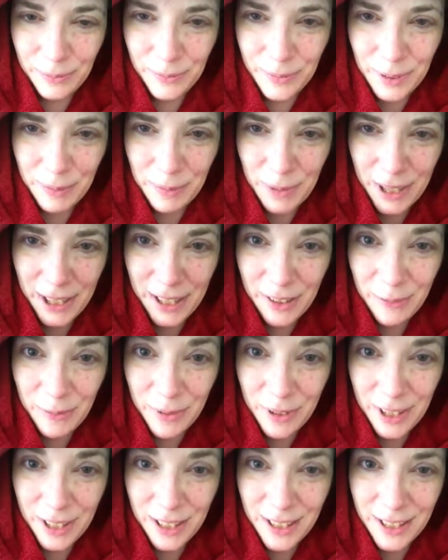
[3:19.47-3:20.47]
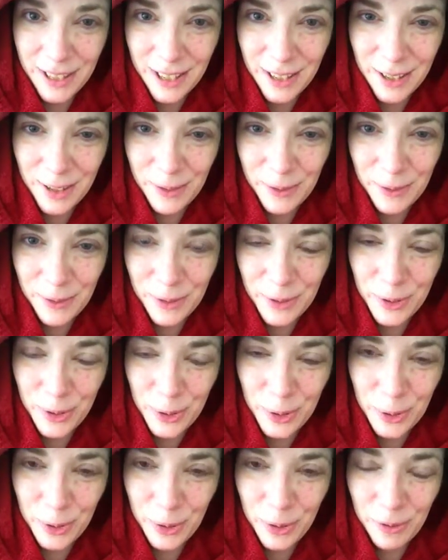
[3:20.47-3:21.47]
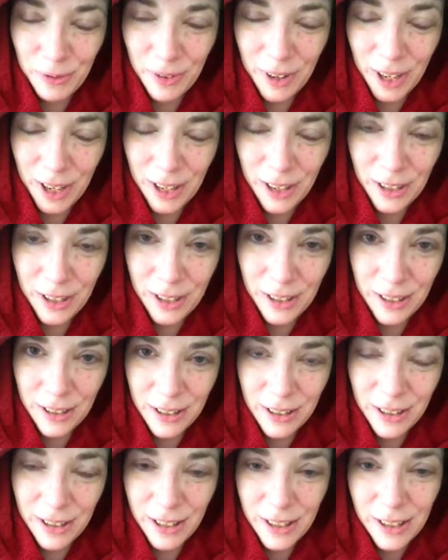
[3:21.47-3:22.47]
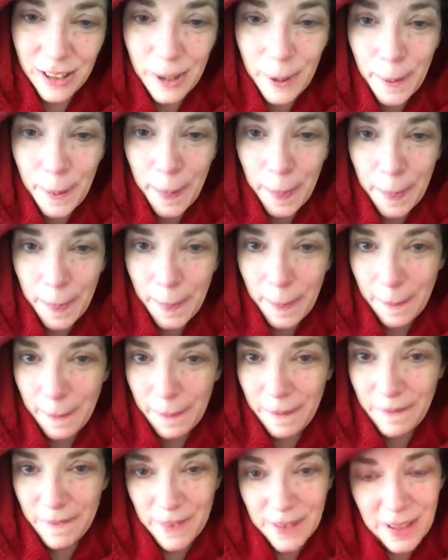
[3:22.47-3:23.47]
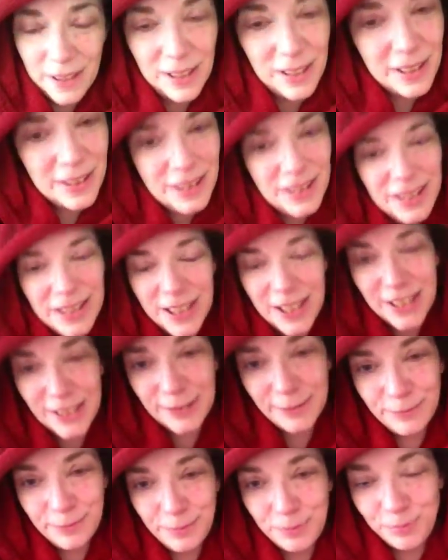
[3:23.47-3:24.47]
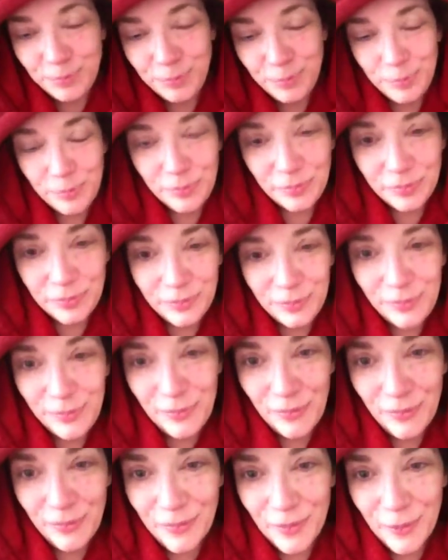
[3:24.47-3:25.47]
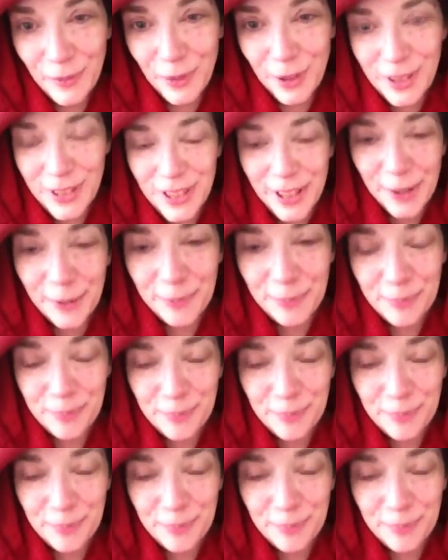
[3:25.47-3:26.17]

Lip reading: it might give me the incentive to do if I could get the funding.